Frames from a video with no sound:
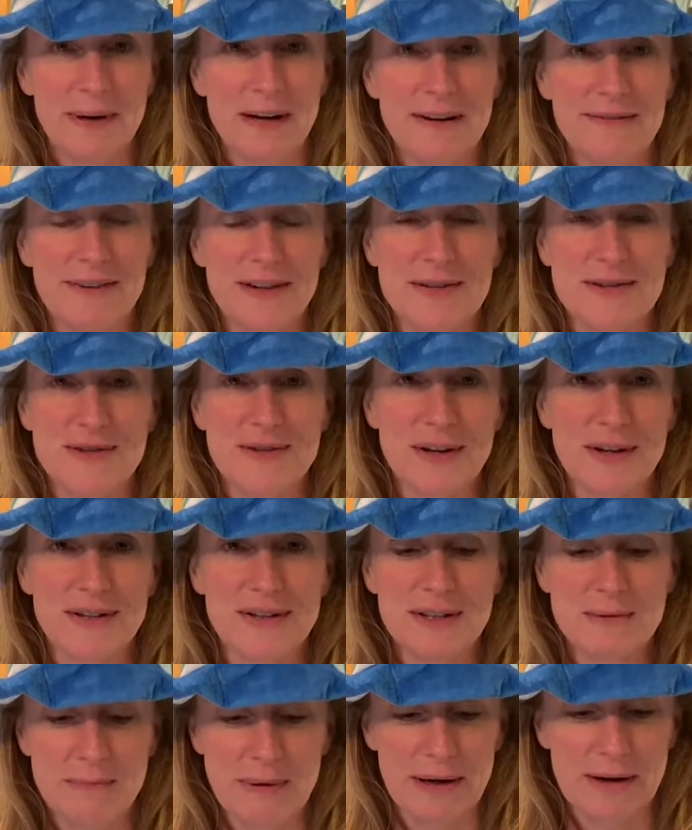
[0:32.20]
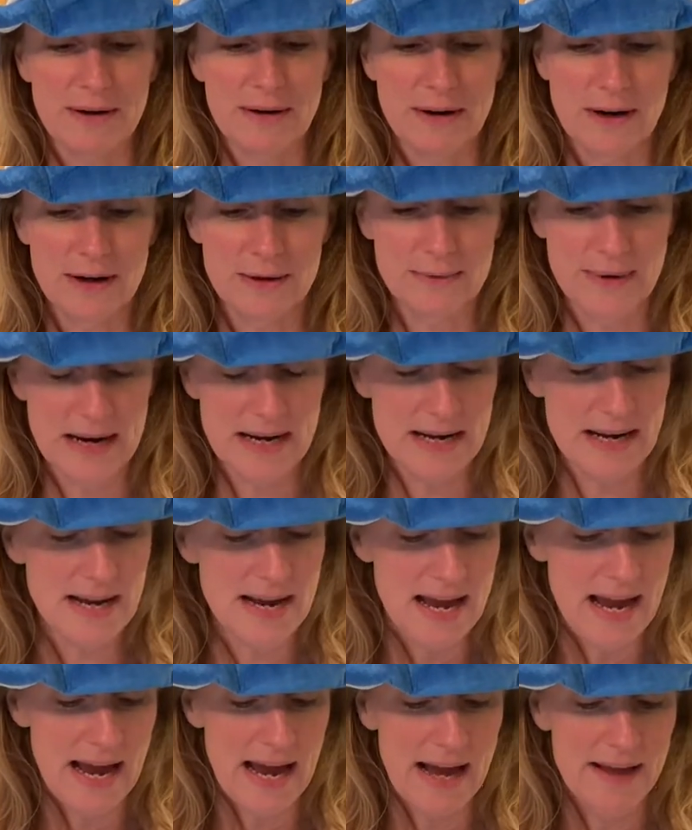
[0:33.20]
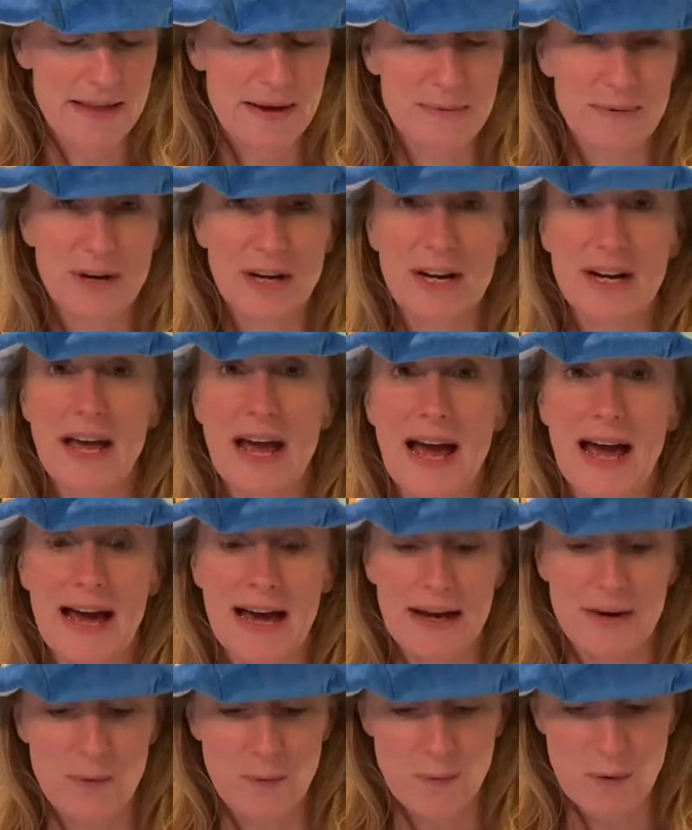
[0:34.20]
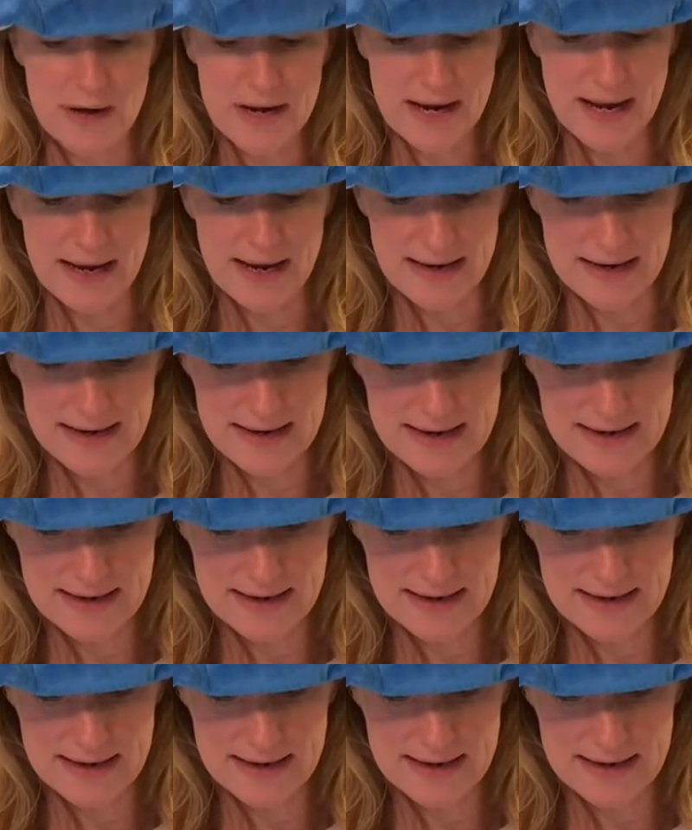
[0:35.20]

of unsalted butter already. And then we're gonna add 1 egg